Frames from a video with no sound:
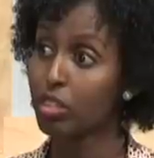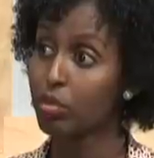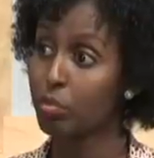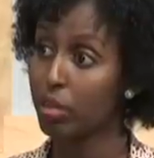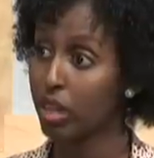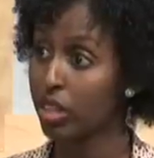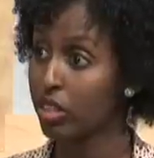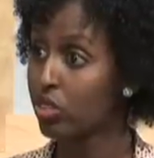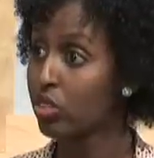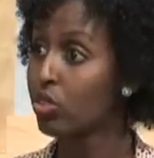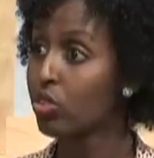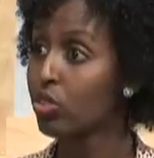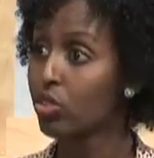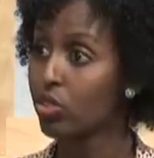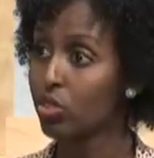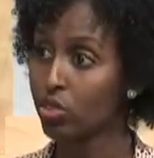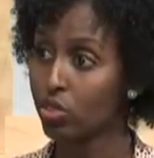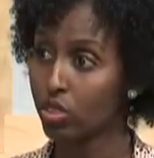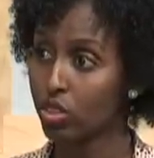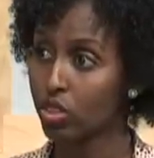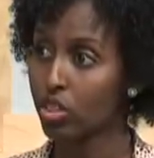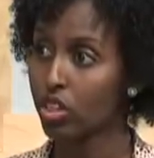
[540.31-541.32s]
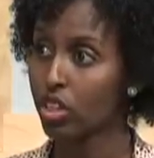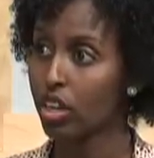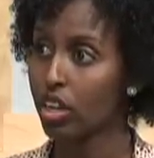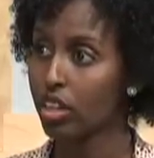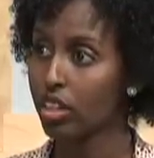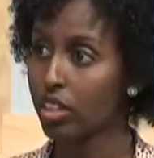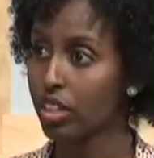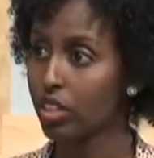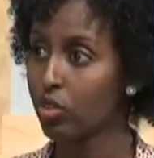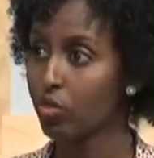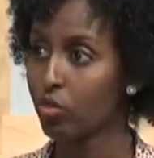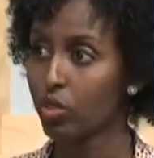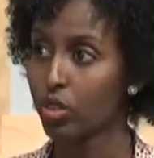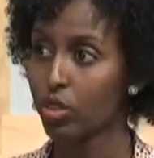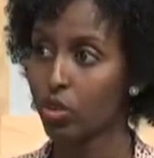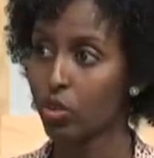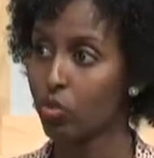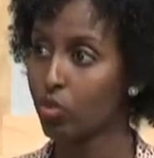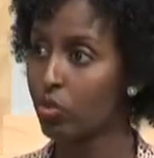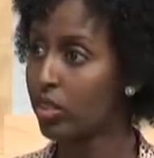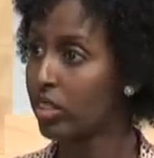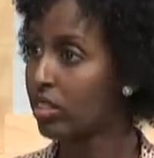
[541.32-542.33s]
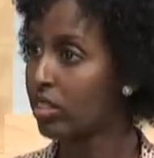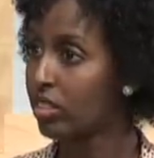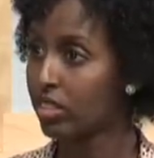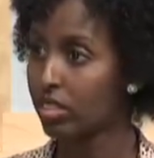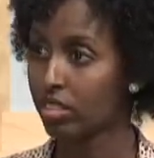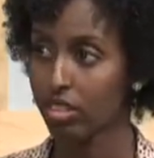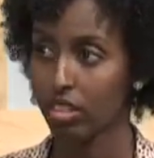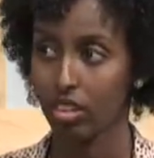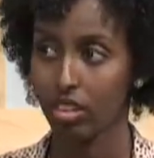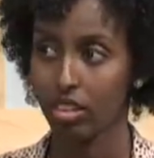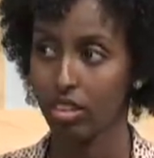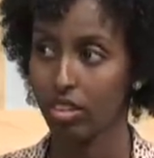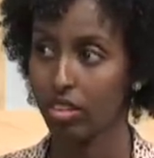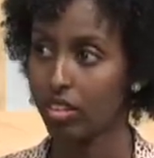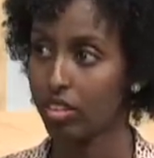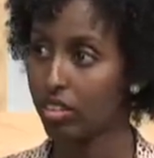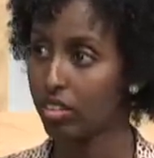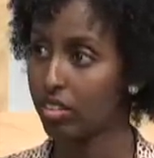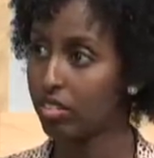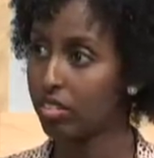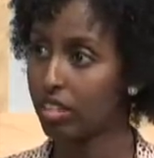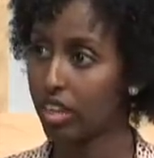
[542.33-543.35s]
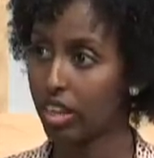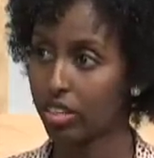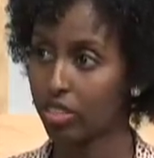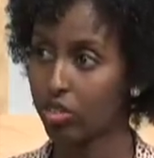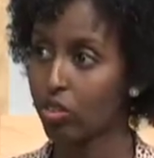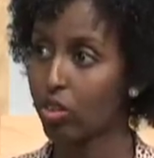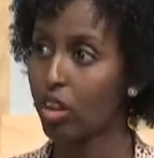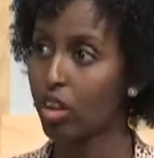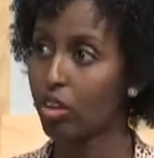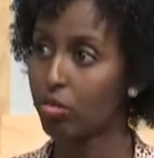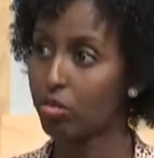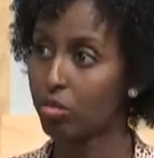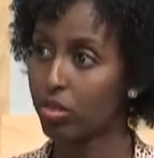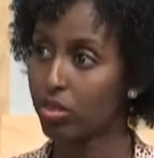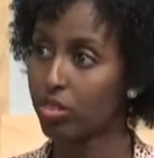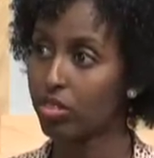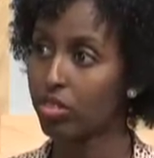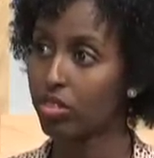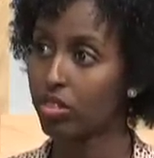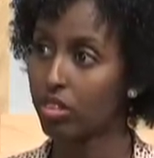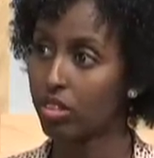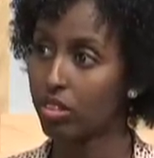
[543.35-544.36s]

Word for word: pass through to the child, and we don't want uh, that to happen.